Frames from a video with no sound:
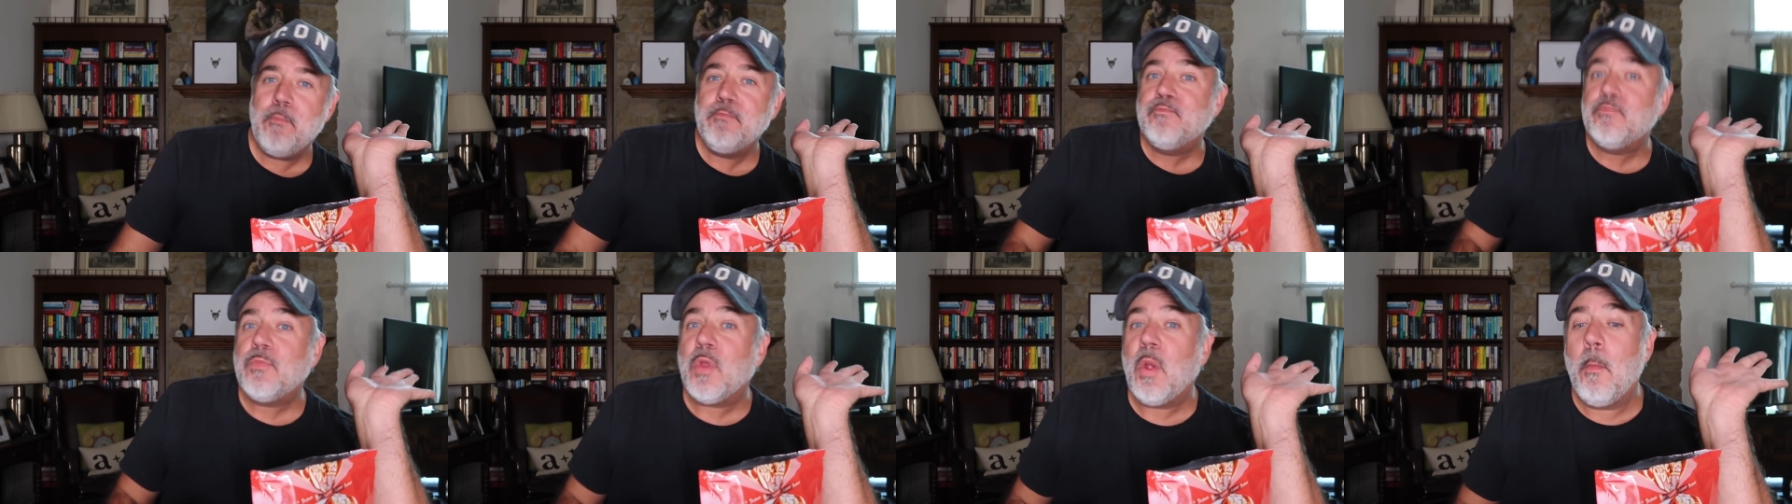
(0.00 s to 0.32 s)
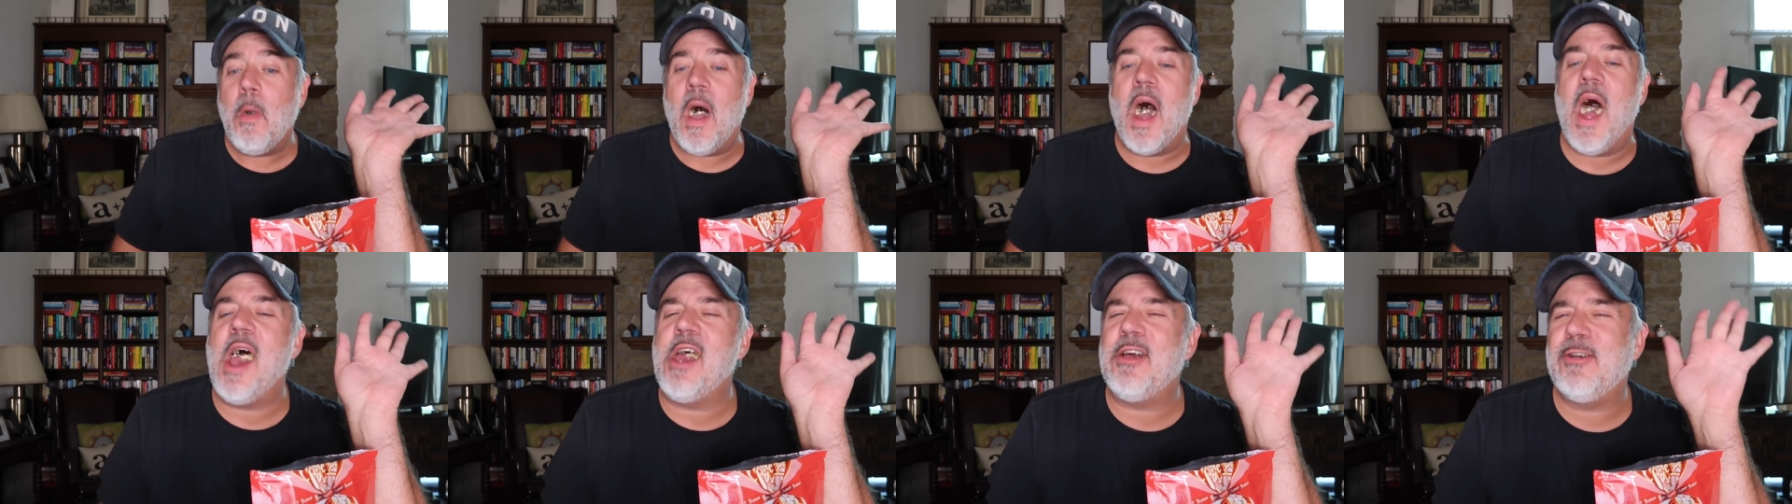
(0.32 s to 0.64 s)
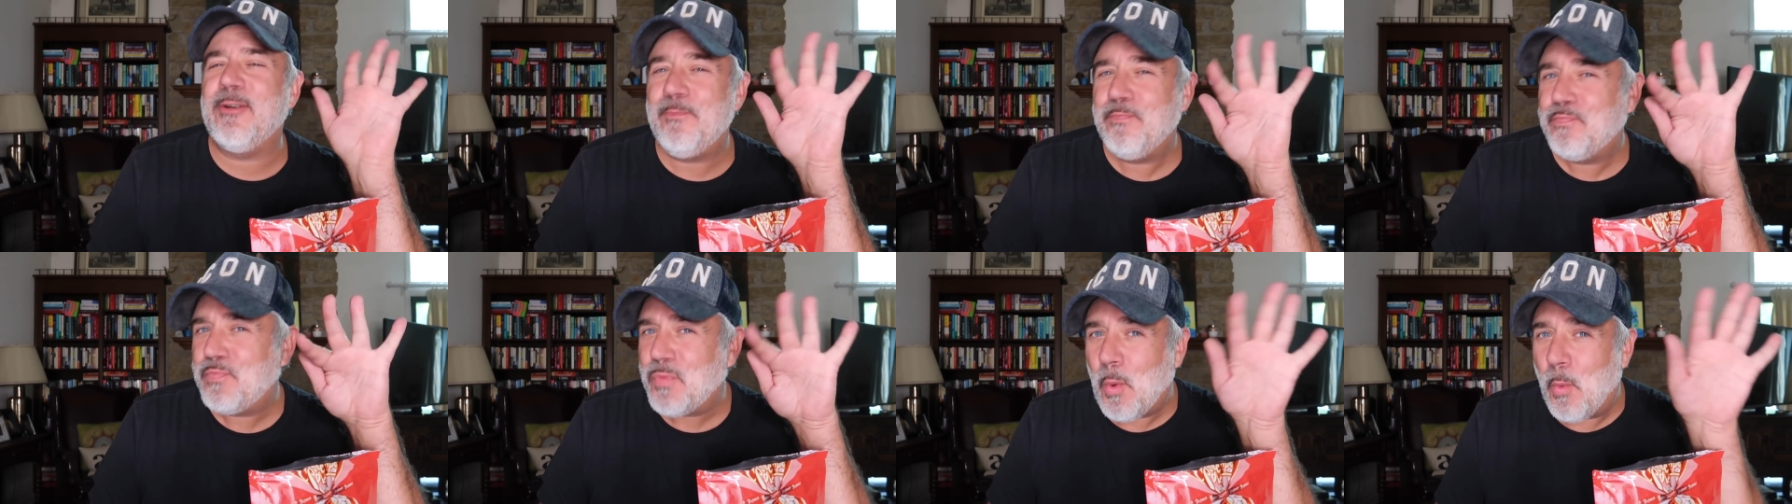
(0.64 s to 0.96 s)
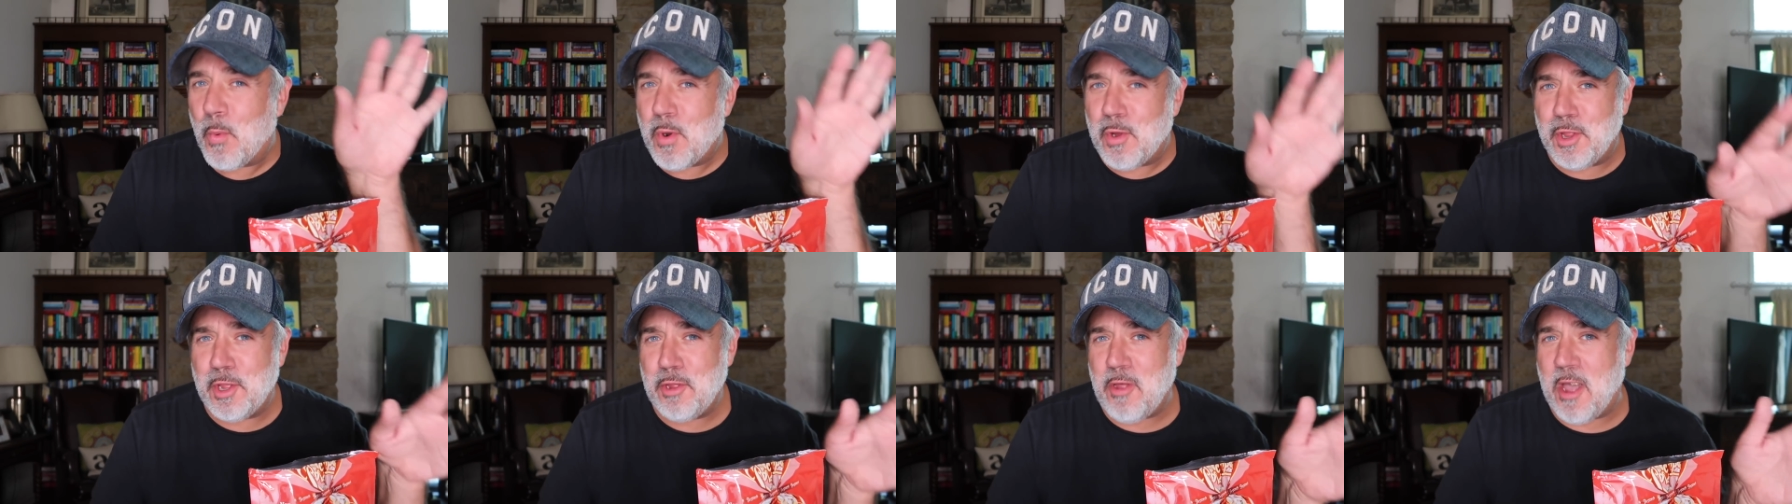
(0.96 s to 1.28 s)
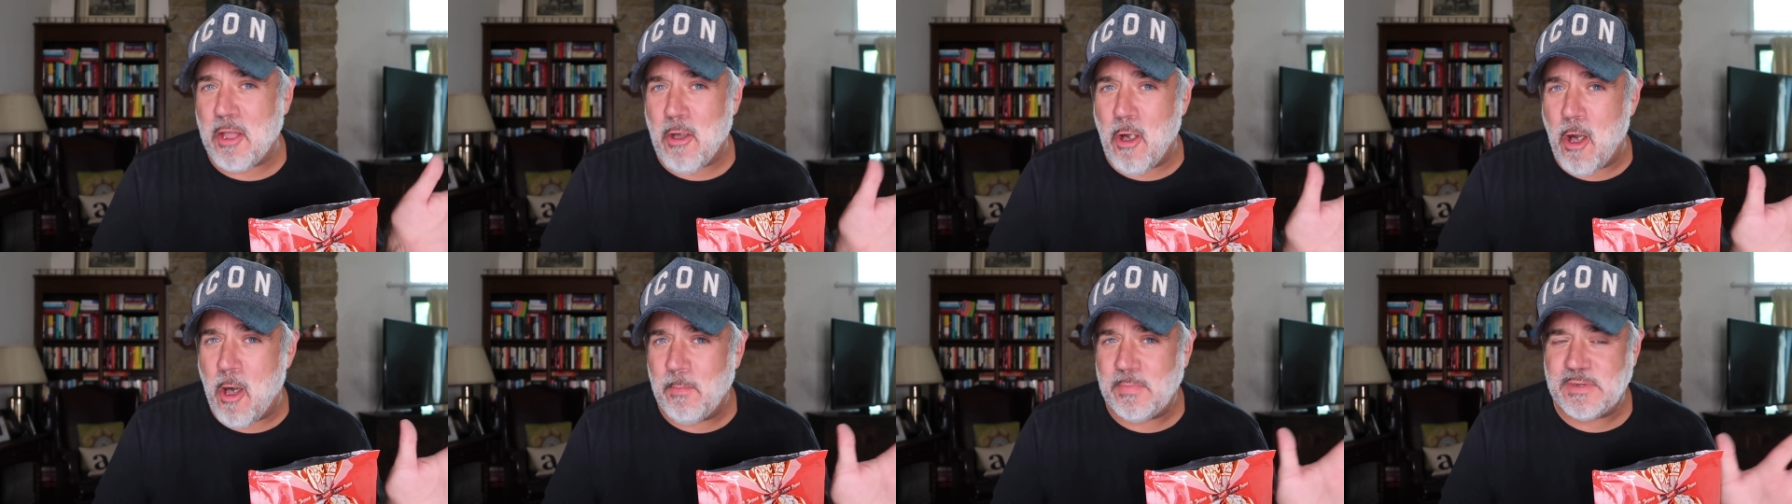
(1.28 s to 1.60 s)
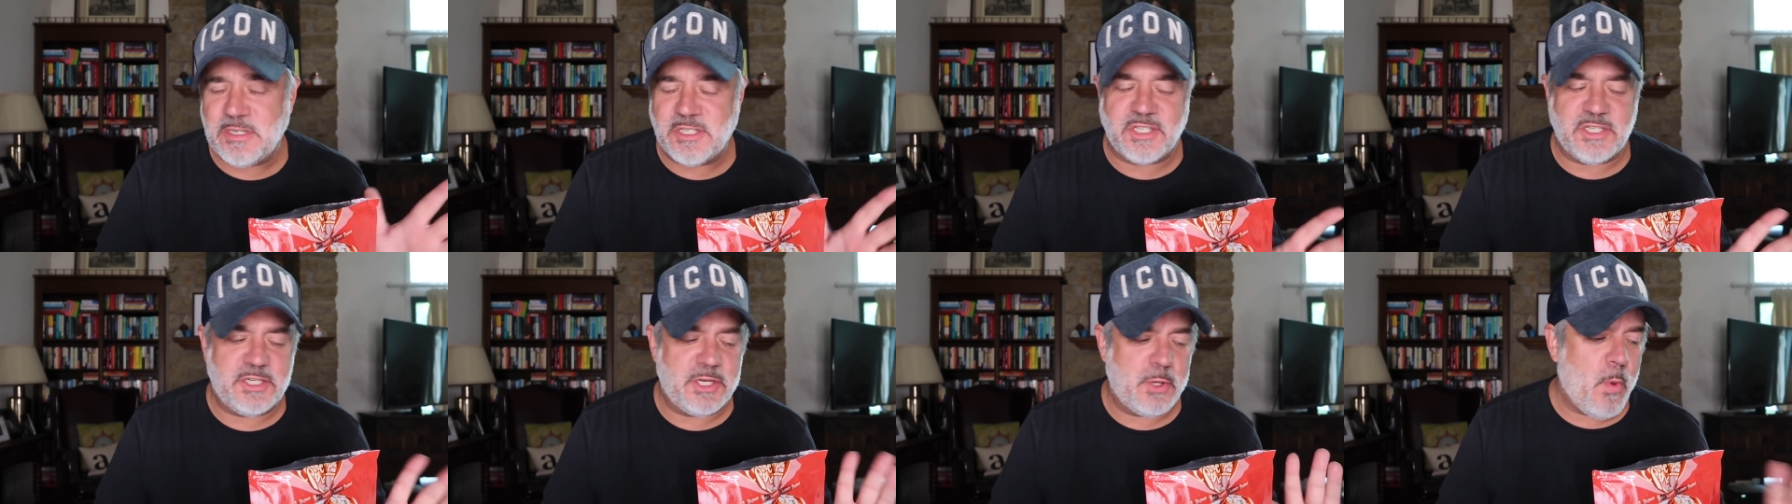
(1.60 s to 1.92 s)
But I don't really like
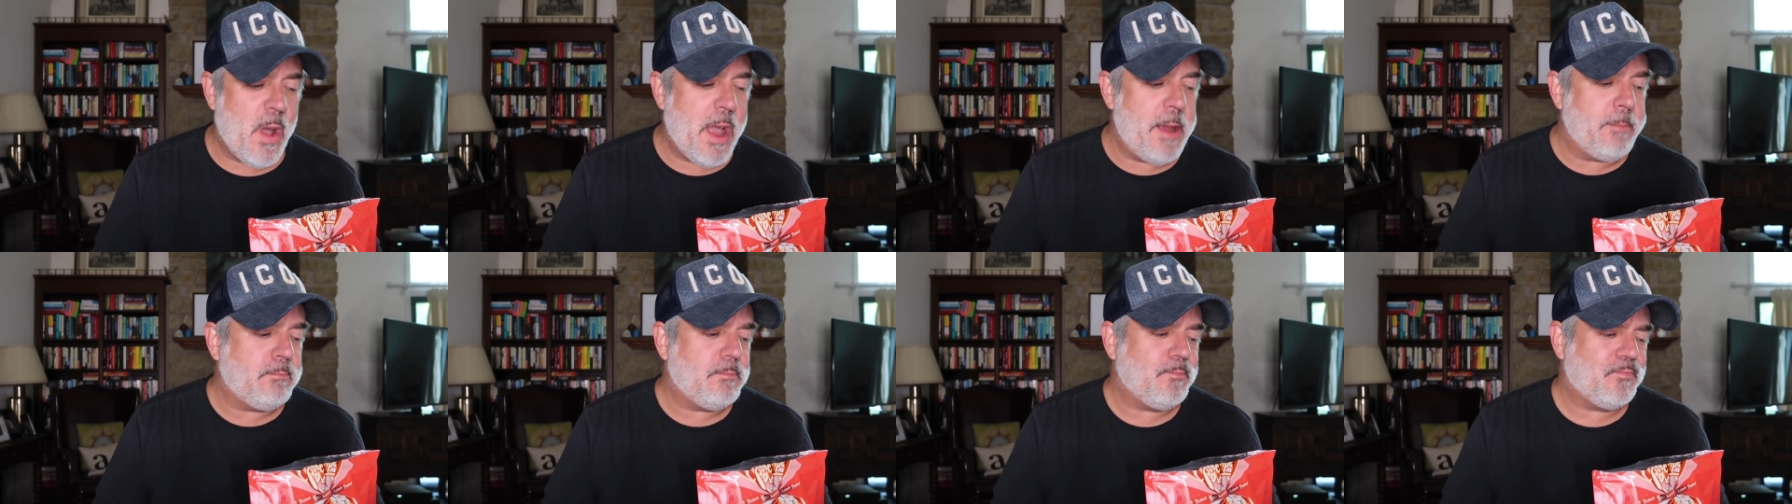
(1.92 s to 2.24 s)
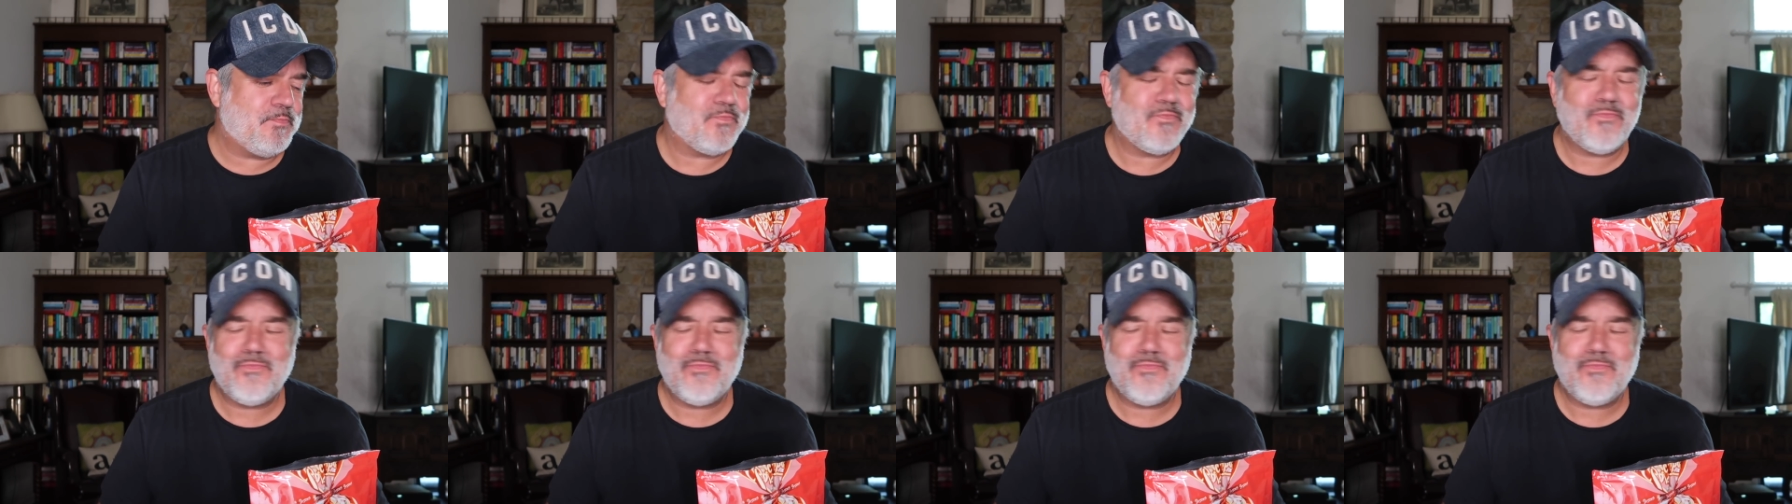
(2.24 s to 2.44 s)
almonds anyway.